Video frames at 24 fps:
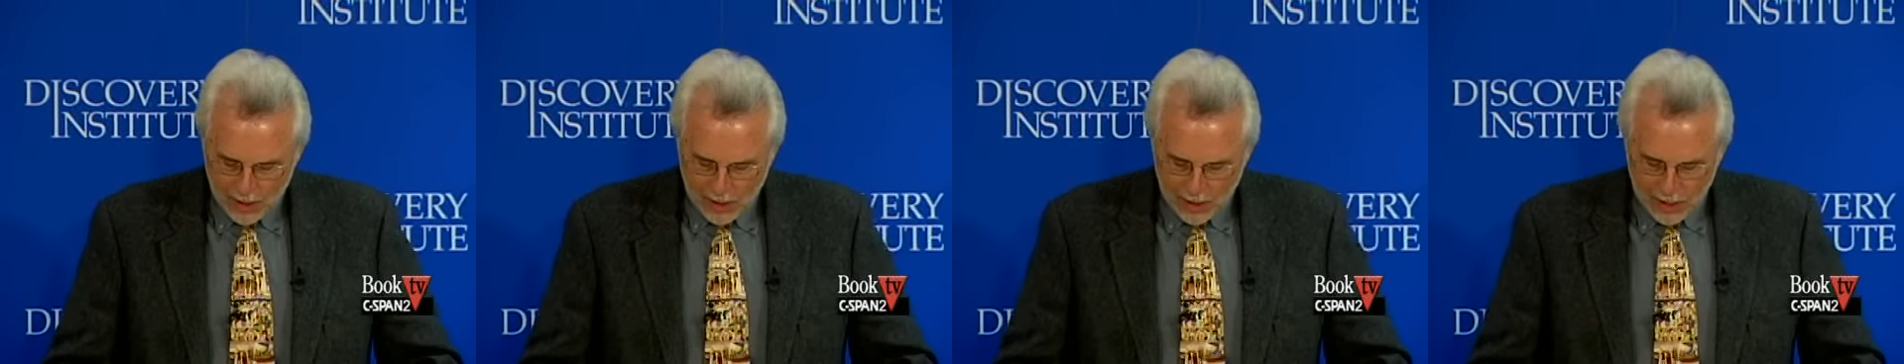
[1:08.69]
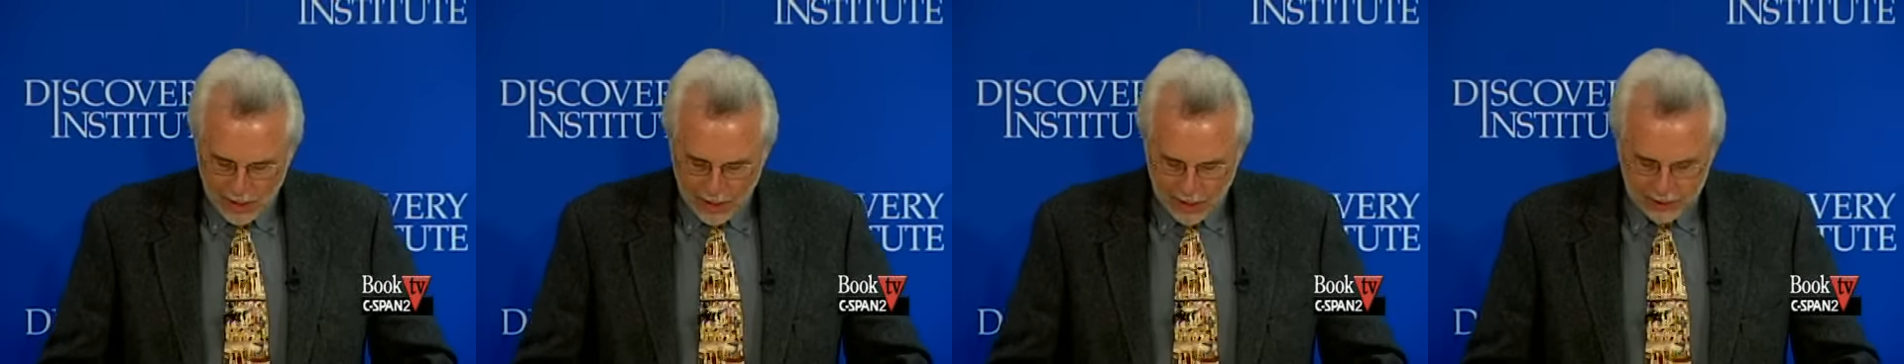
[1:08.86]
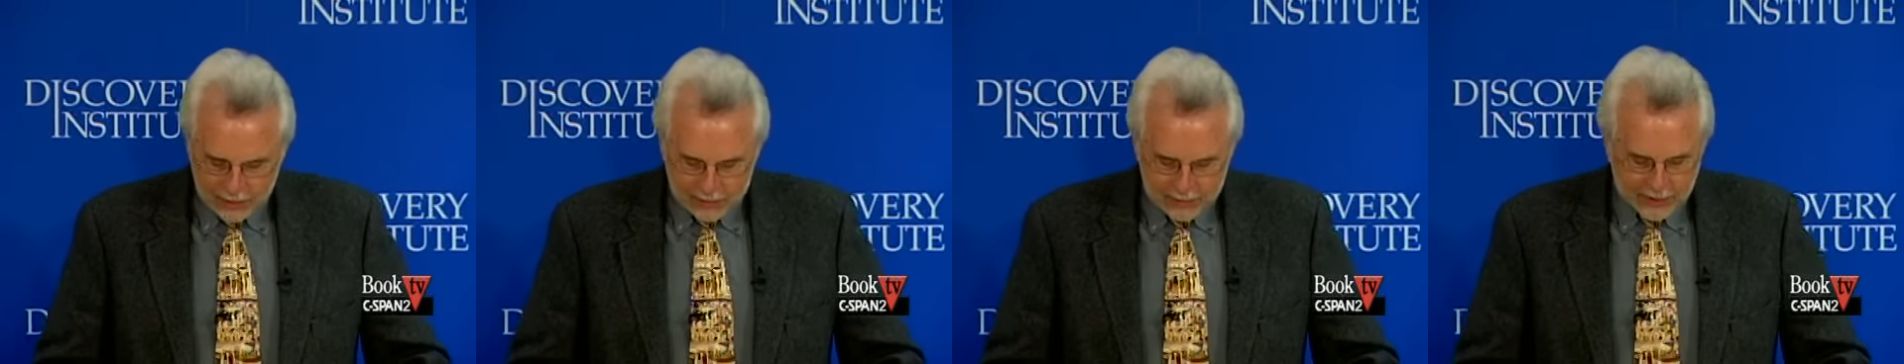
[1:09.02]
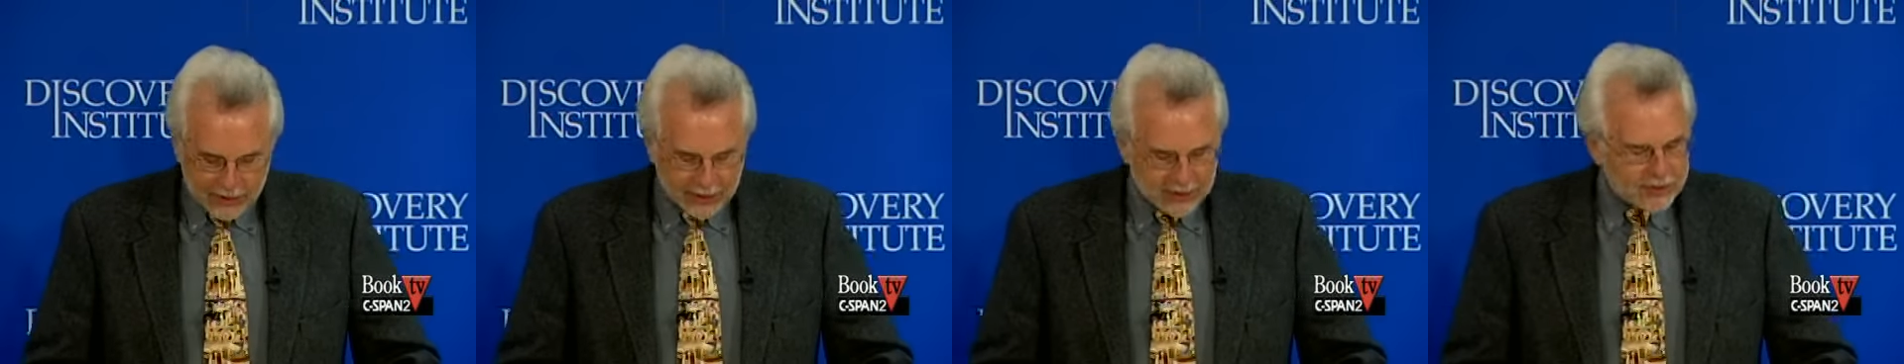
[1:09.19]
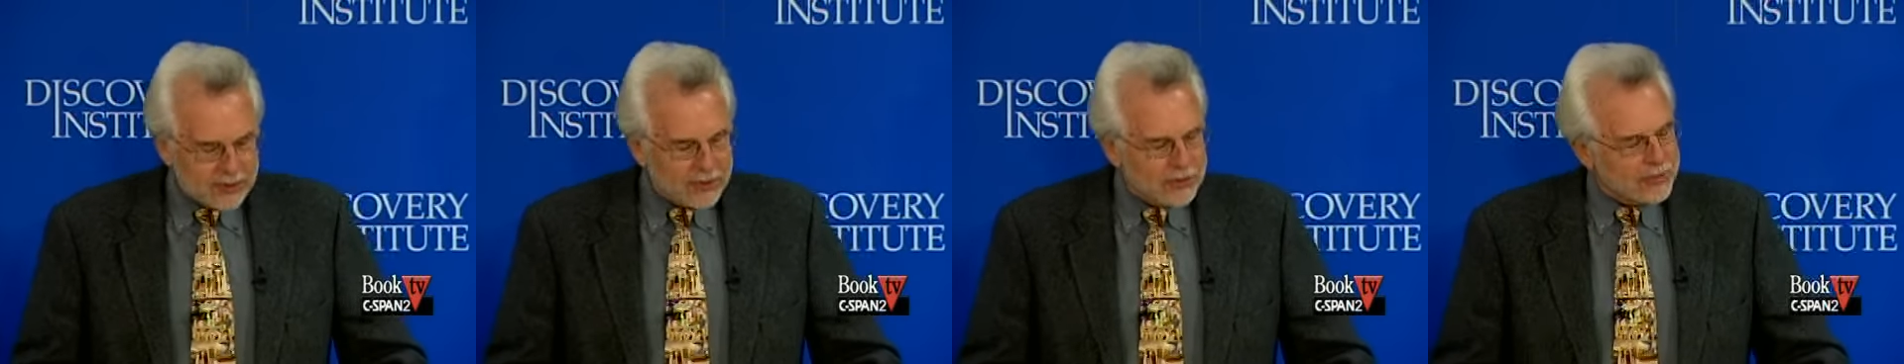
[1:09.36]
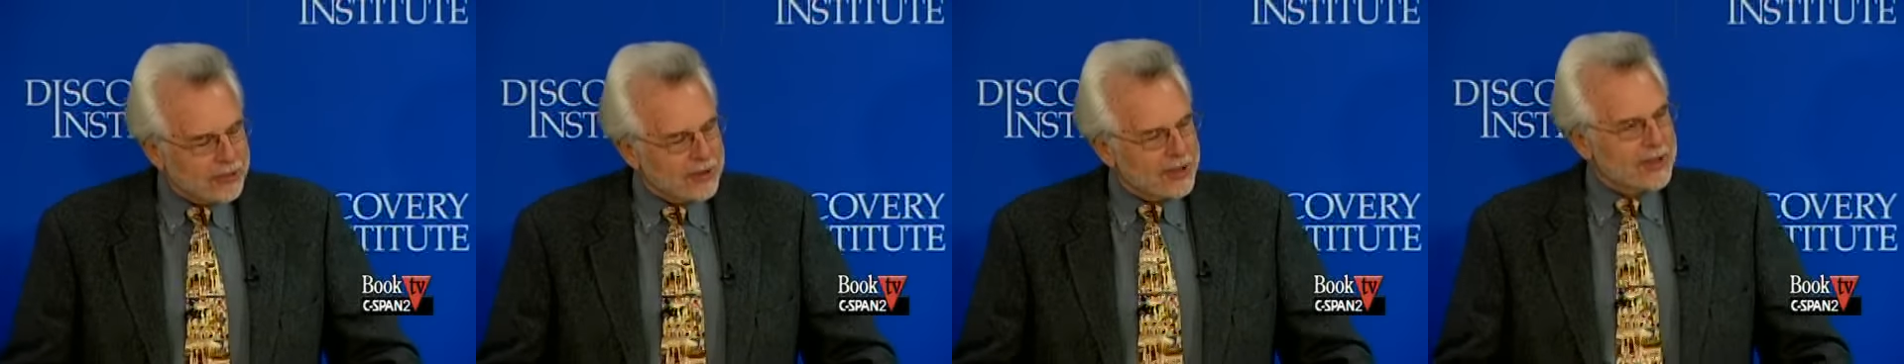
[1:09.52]
And uh,
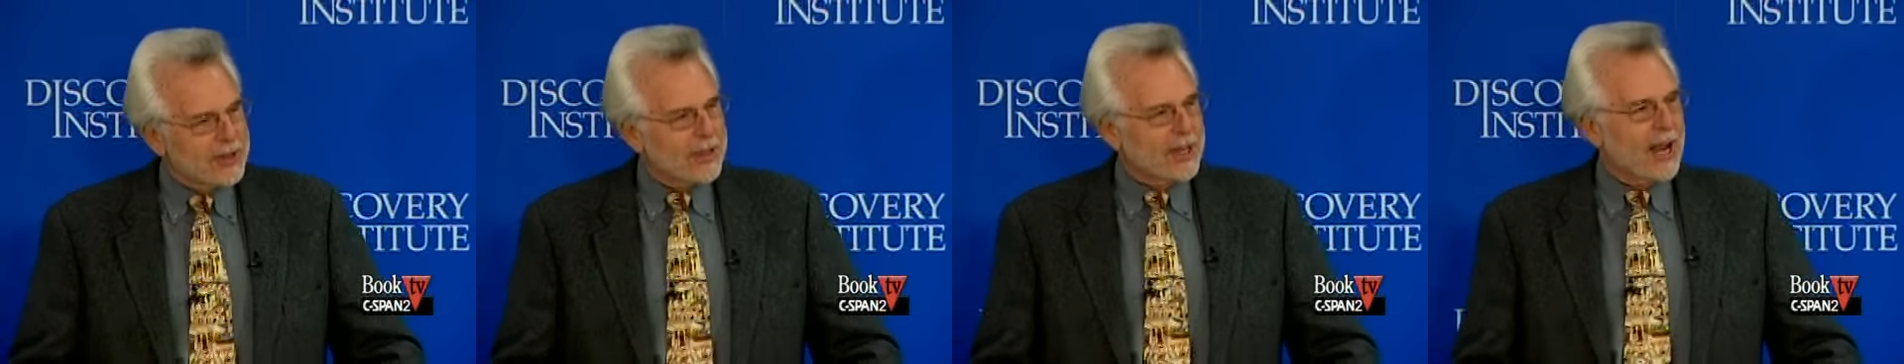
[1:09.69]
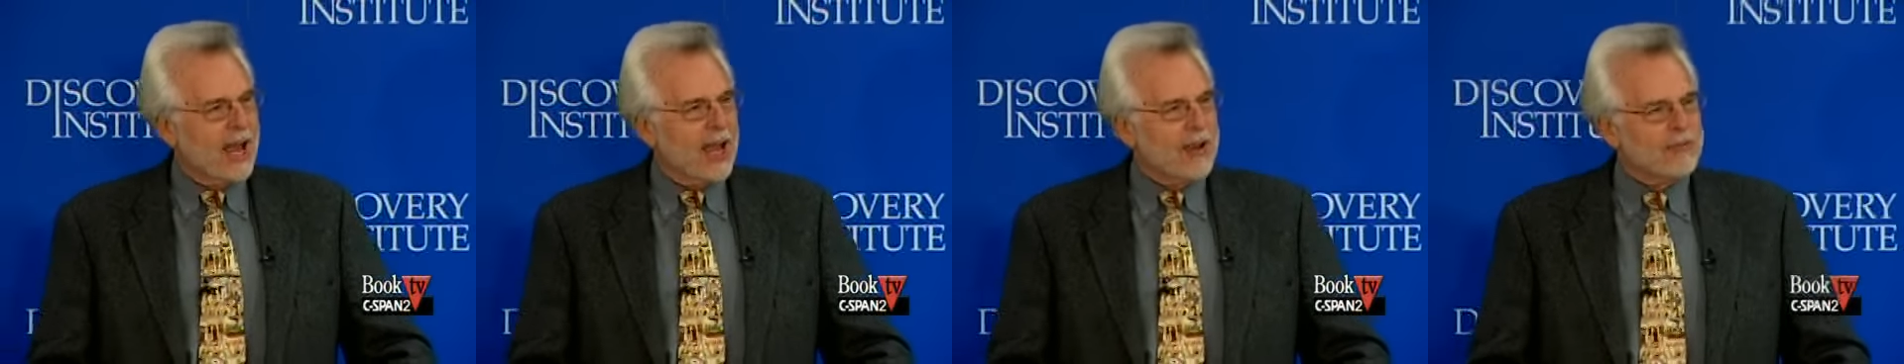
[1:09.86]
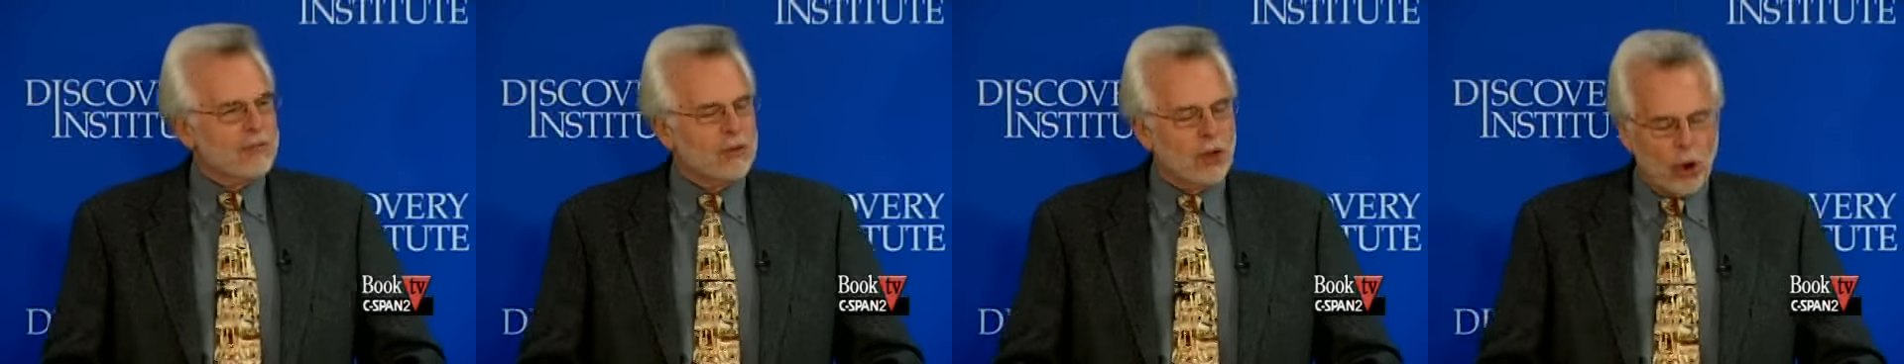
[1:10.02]
the thing that I've